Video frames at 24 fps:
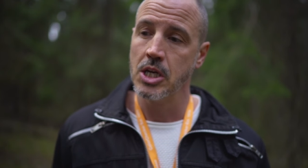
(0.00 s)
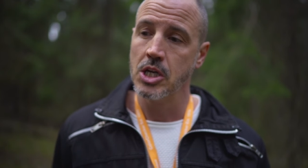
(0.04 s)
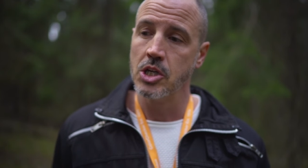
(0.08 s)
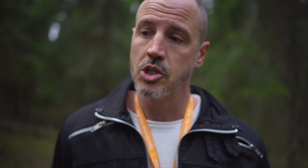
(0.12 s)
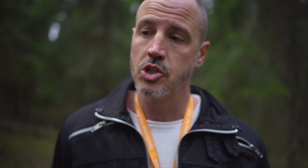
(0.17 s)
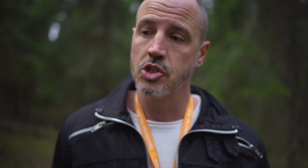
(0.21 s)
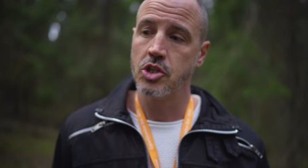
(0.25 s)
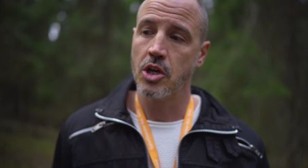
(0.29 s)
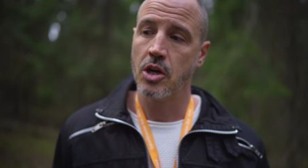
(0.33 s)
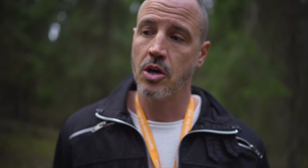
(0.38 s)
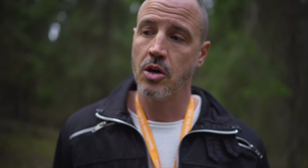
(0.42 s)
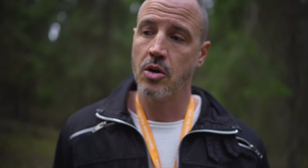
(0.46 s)

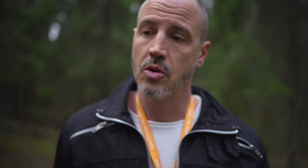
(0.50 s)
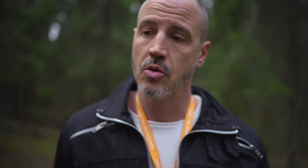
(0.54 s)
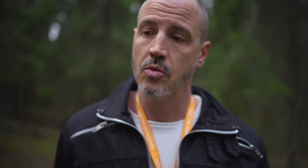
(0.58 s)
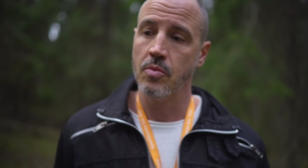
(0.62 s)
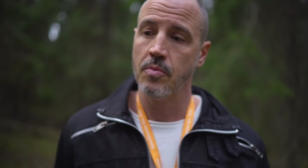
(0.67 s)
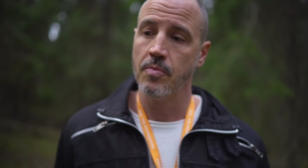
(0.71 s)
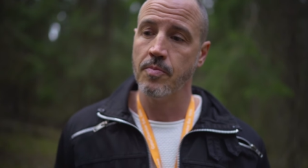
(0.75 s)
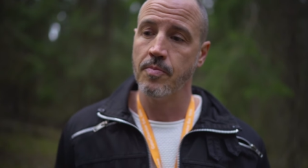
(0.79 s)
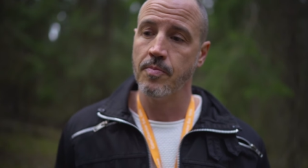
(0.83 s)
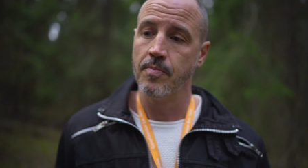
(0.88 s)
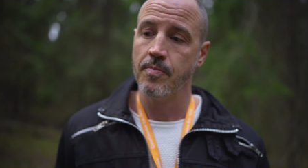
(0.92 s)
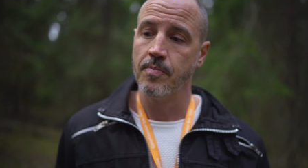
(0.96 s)
So,
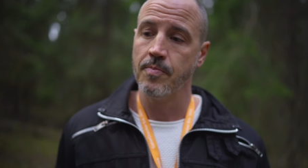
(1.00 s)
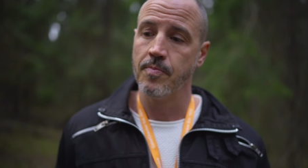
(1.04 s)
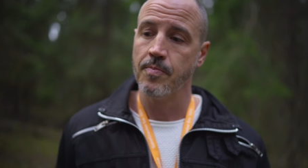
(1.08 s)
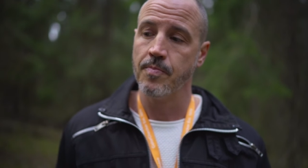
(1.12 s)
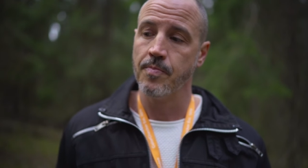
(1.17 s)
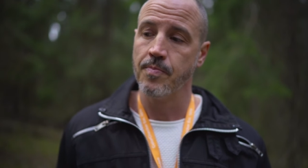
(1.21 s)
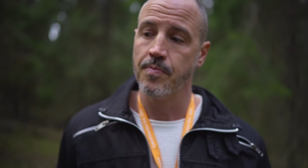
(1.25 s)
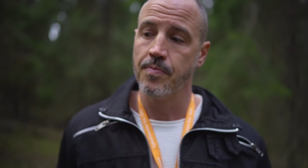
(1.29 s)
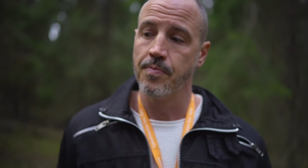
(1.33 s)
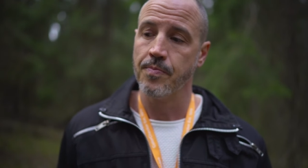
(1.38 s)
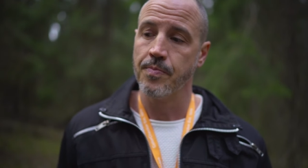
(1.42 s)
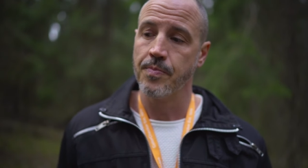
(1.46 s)

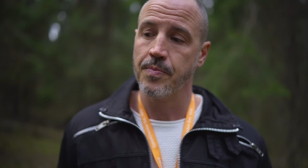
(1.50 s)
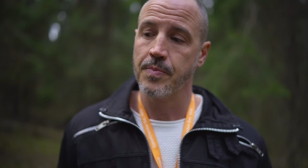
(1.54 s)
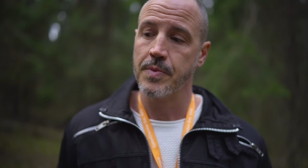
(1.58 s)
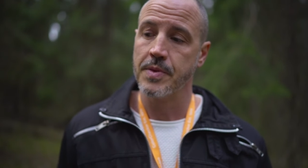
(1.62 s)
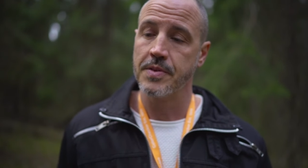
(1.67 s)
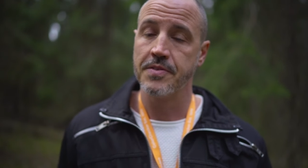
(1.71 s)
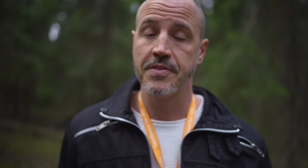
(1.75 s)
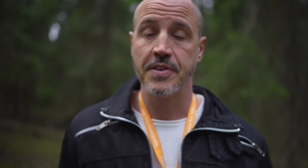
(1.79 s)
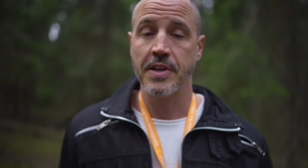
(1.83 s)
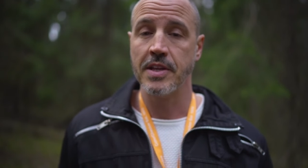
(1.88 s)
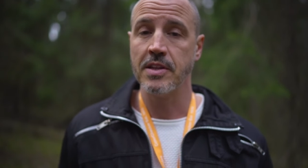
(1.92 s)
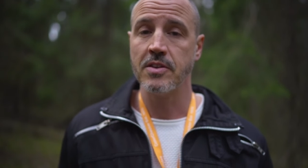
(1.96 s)

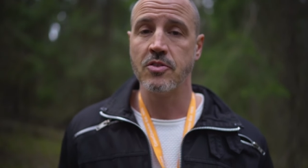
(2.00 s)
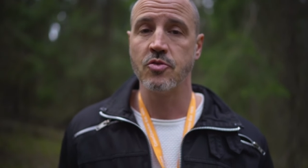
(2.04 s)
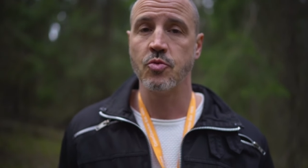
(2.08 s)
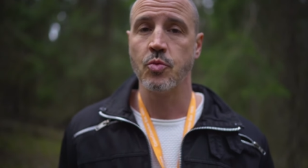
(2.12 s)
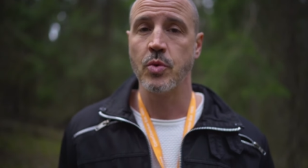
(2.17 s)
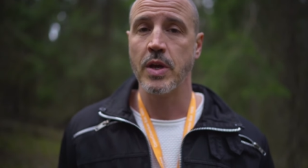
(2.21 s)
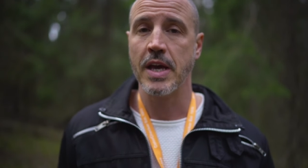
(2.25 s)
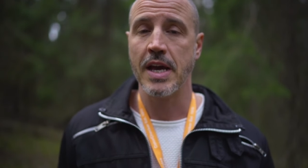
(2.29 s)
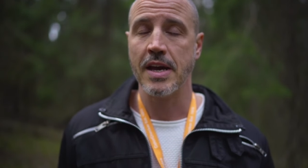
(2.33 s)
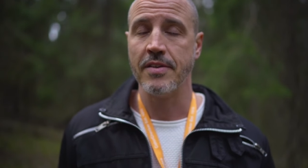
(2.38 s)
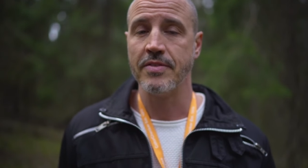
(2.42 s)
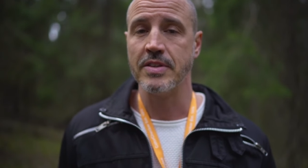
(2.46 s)
since
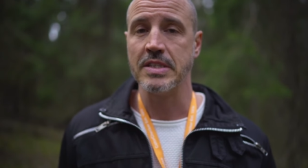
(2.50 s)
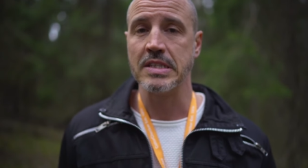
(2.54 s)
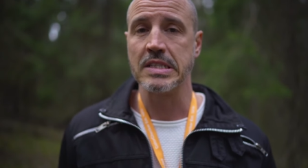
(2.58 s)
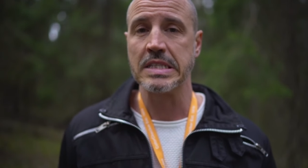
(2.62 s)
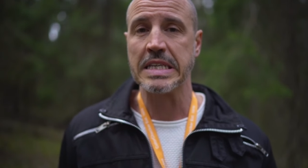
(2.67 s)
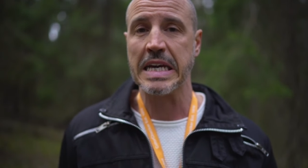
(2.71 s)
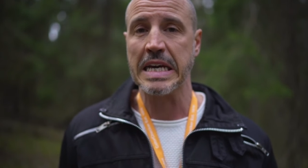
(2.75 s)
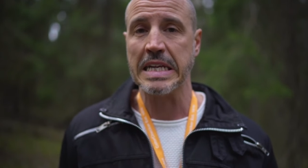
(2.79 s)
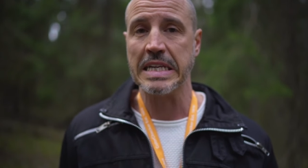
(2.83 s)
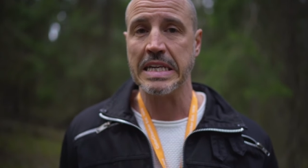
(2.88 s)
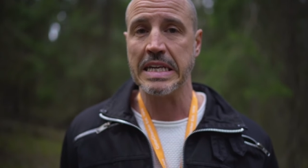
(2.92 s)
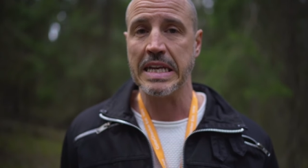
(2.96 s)
we have in
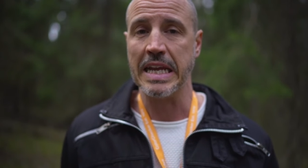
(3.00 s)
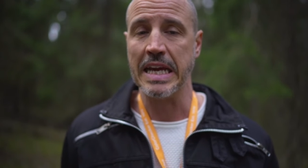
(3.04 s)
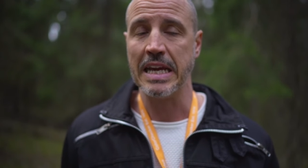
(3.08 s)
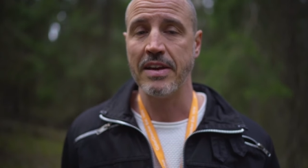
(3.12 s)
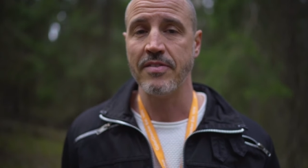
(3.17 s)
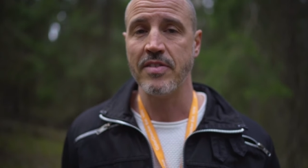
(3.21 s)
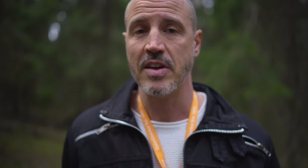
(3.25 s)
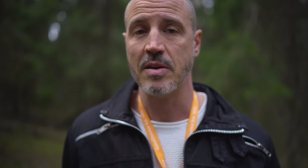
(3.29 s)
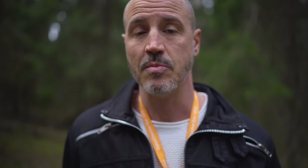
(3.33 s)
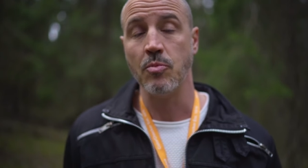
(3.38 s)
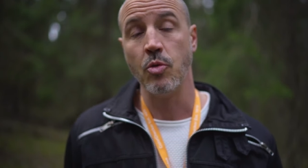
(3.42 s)
Scandinavia